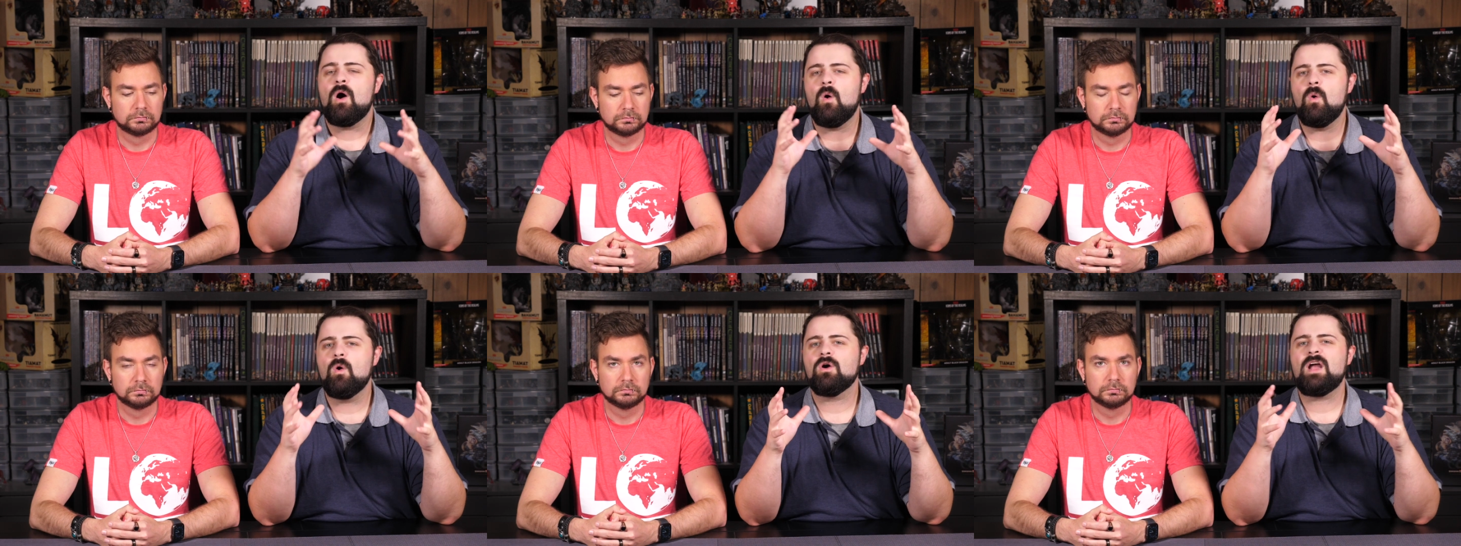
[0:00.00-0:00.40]

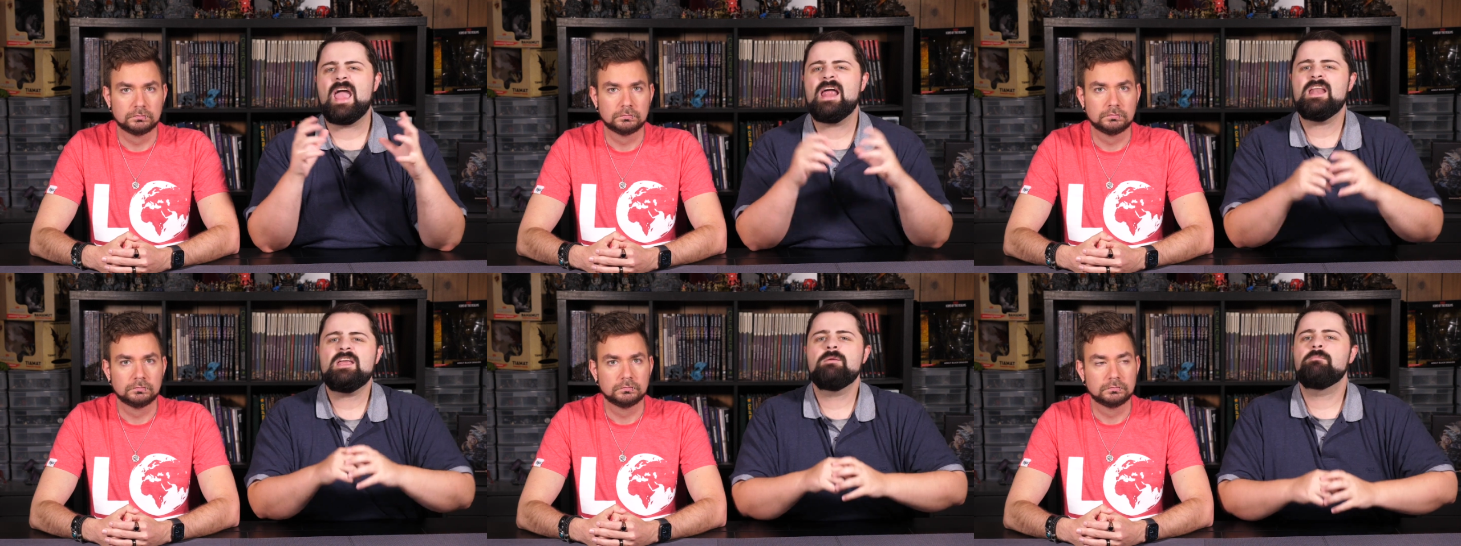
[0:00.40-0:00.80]
Speaker 1: or
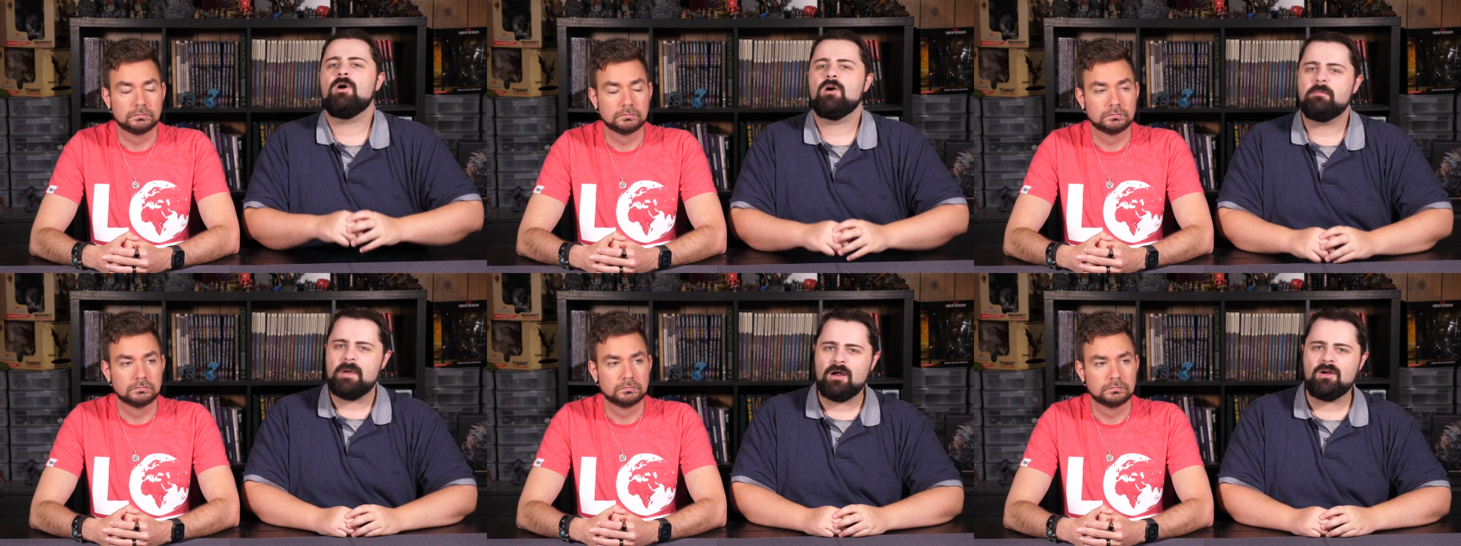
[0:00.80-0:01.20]
any
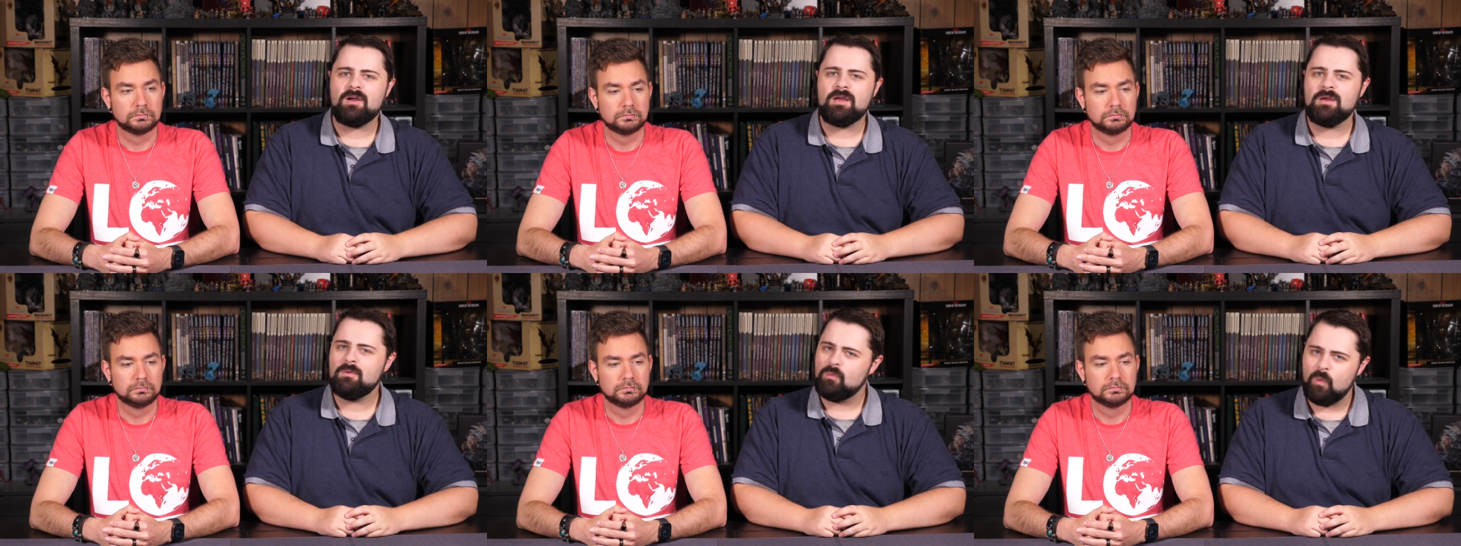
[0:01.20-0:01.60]

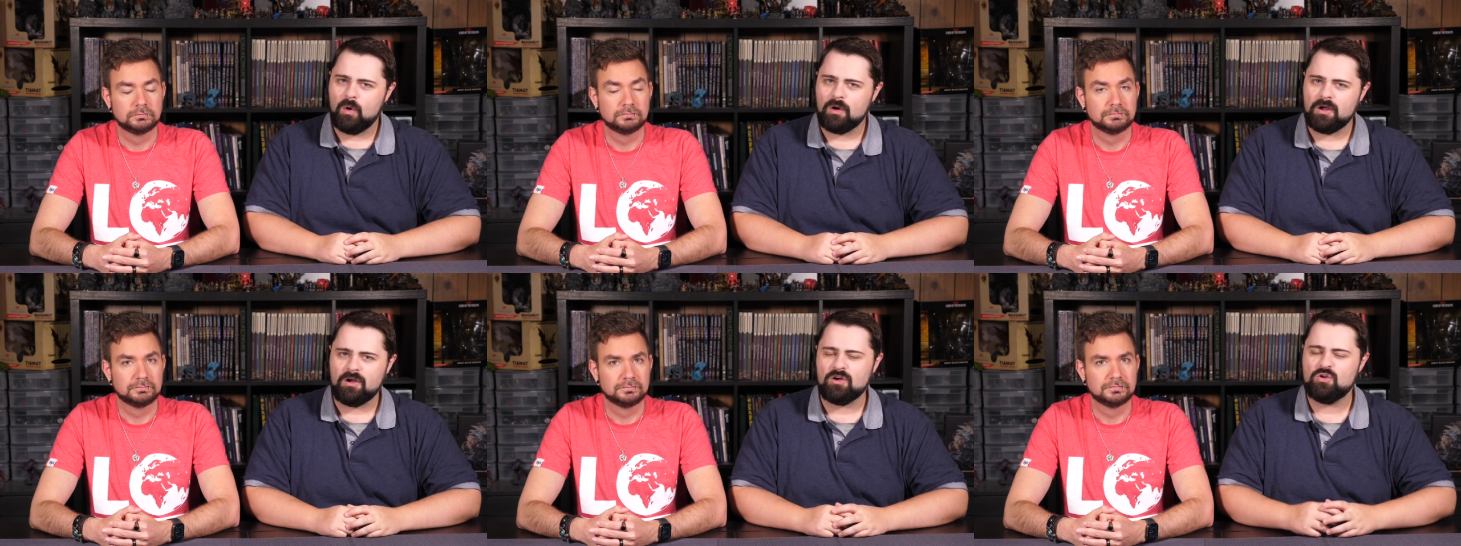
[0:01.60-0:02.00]
barbarian
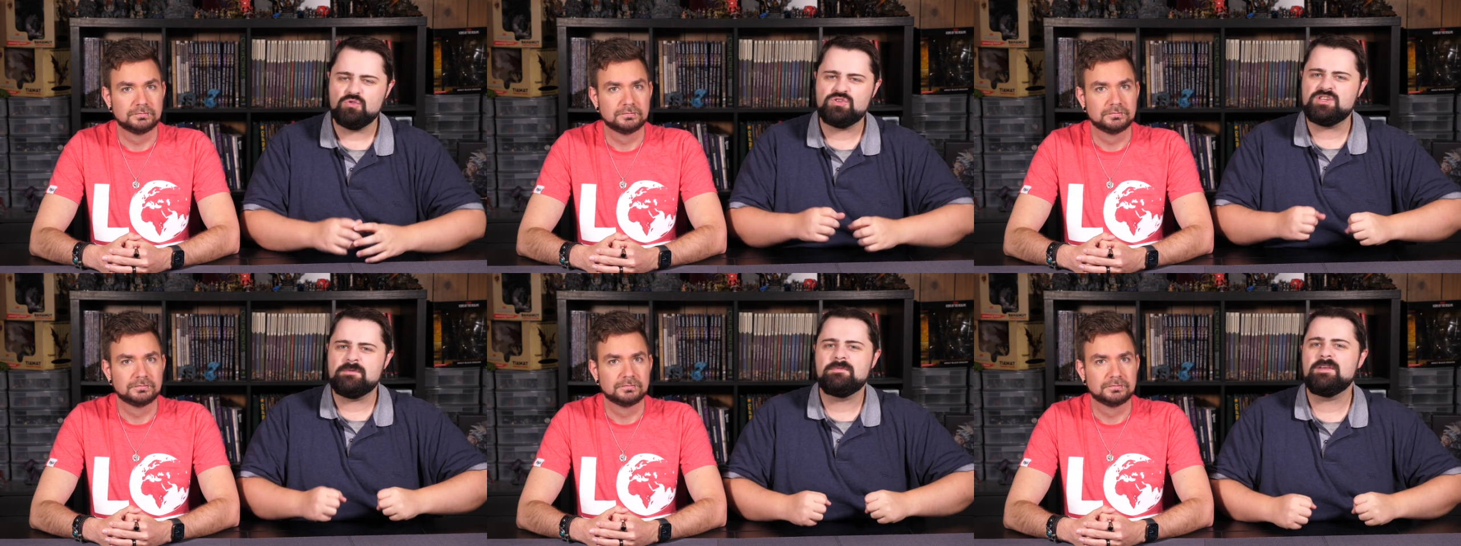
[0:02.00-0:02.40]
warrior who
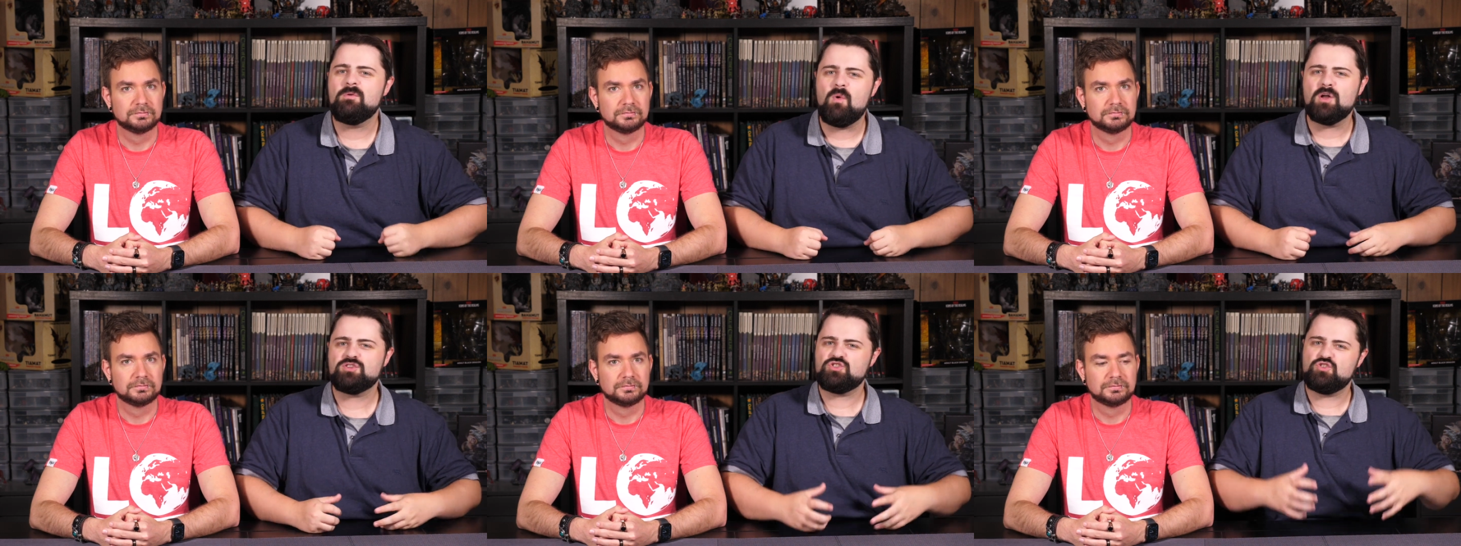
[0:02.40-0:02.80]
simply
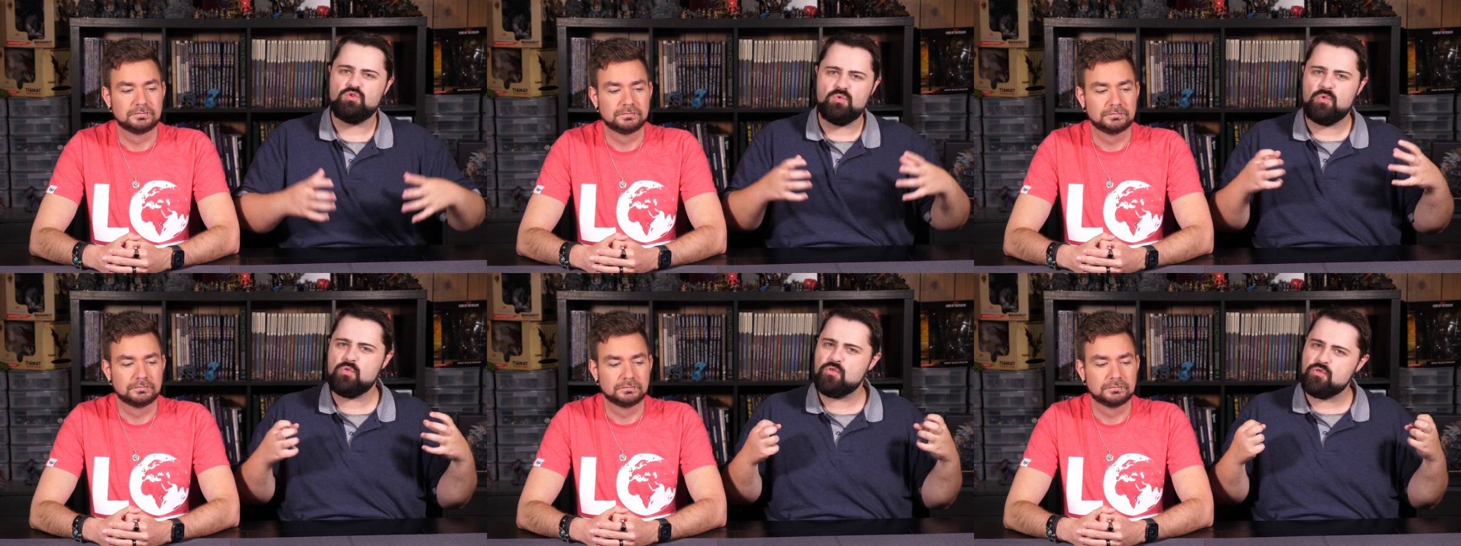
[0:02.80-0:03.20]
wants
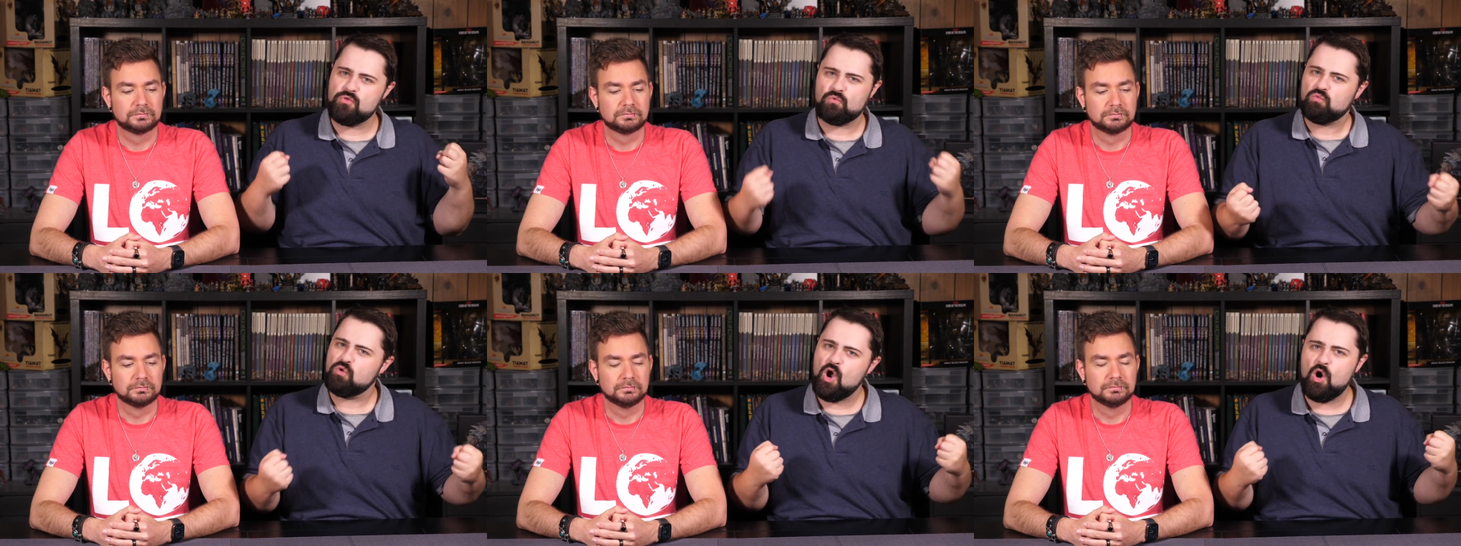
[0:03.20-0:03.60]
to
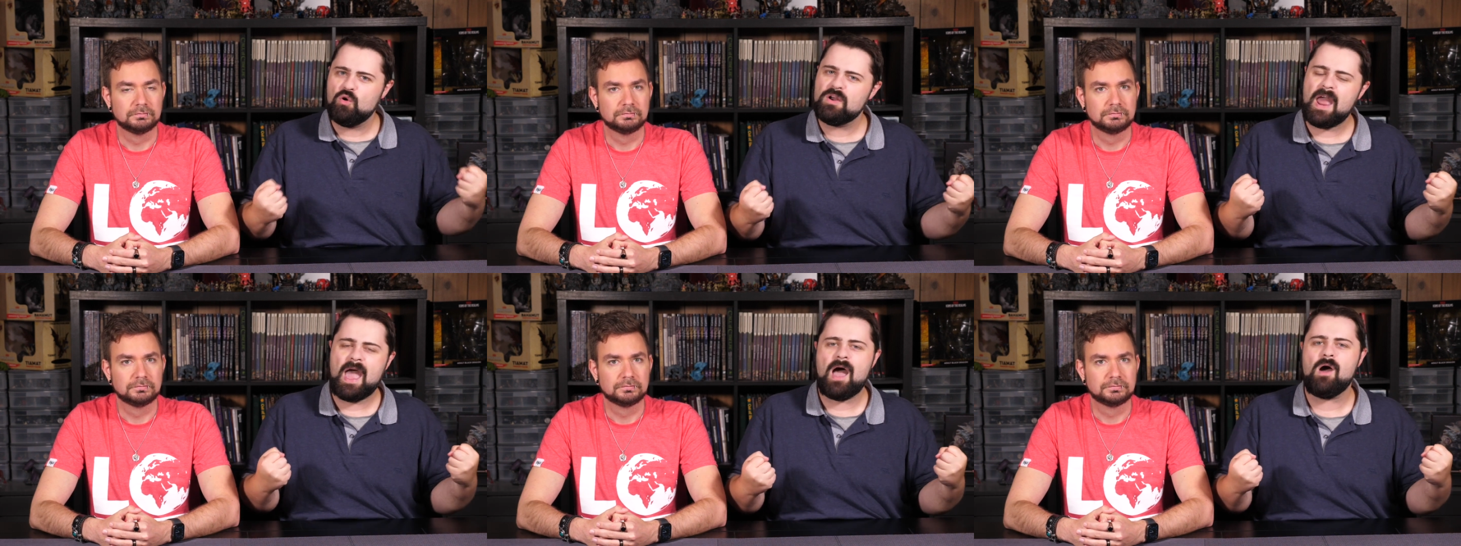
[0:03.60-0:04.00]
throw
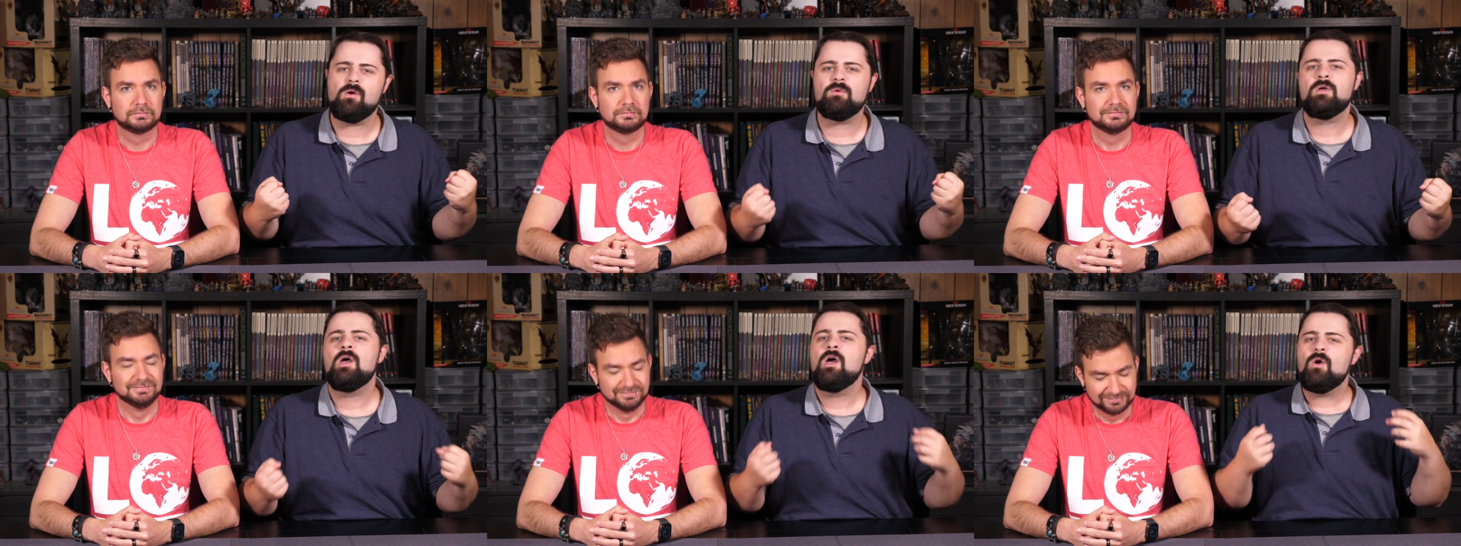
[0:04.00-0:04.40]

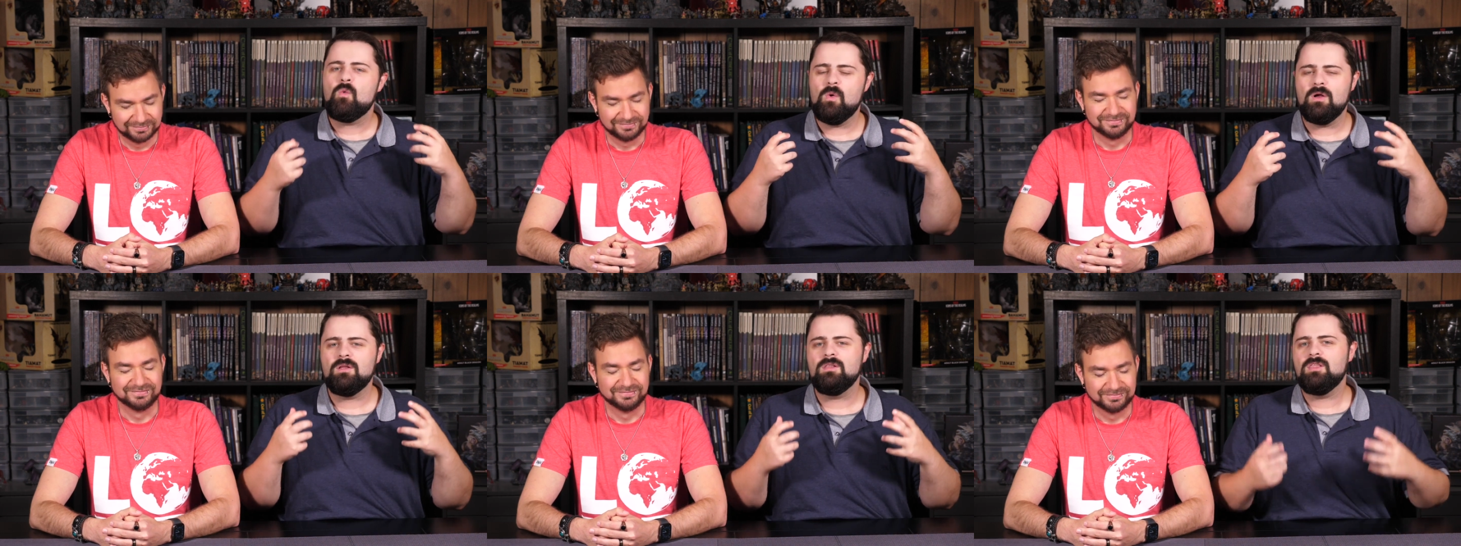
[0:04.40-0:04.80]
down,
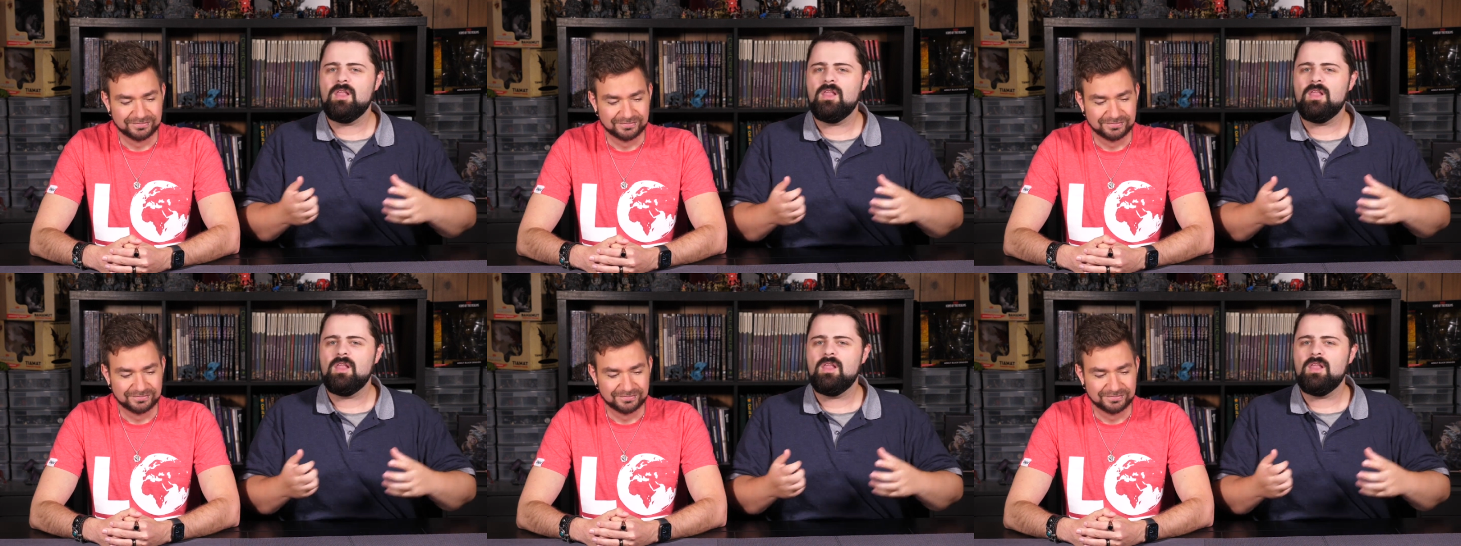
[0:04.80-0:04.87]
will